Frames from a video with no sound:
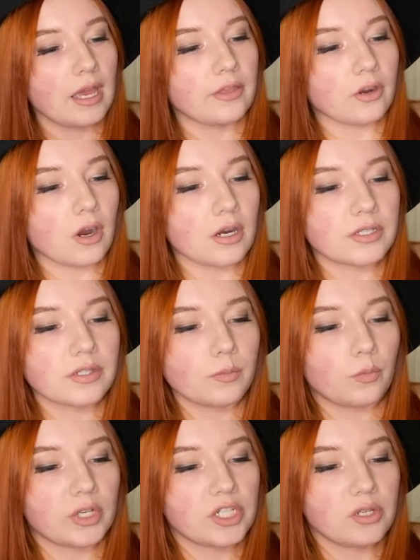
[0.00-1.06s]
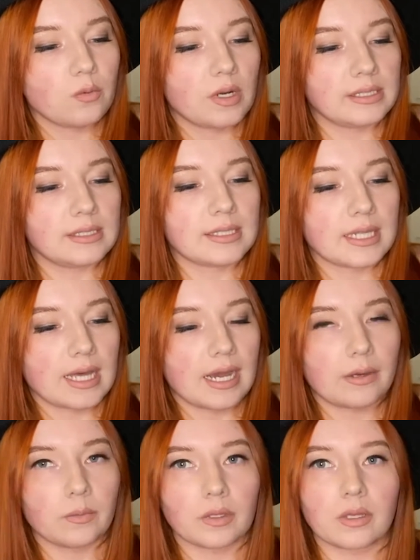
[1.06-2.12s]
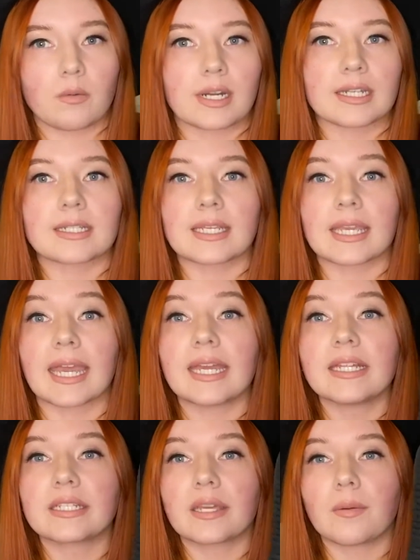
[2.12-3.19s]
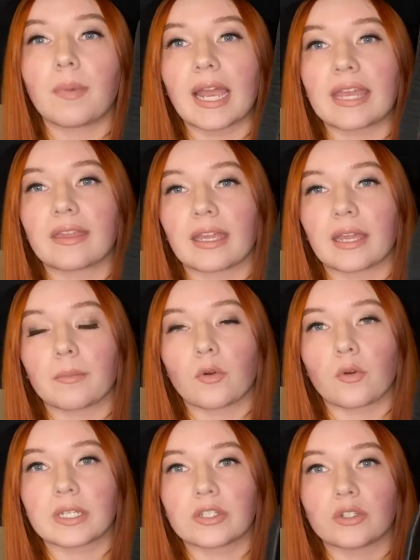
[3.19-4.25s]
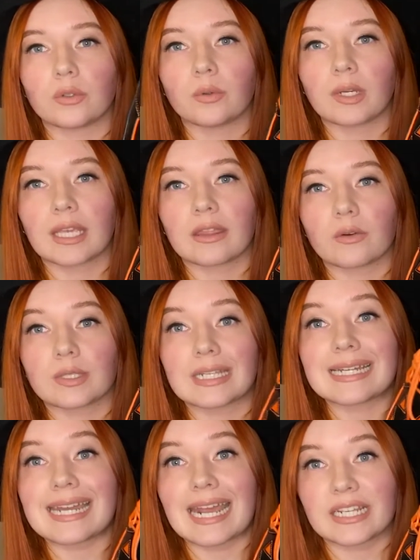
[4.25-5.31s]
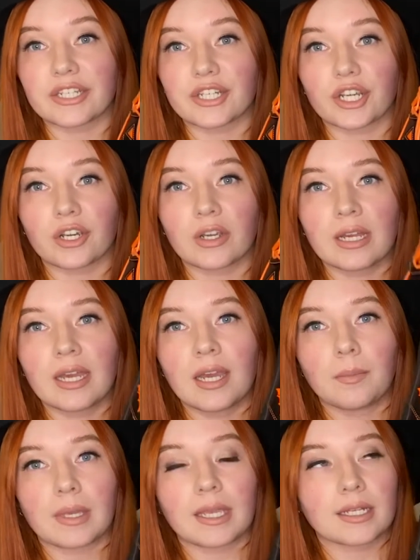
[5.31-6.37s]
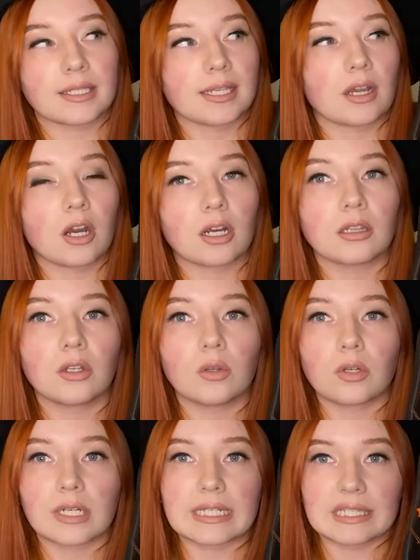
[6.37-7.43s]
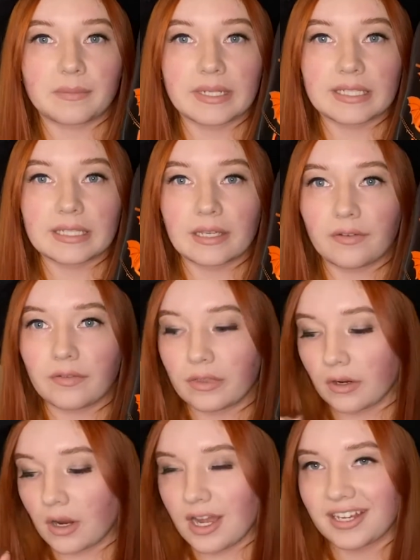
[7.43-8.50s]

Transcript: There are some witchy ones that I really wanted to get, but I think I'm going to get those next year because they are a little expensive. They're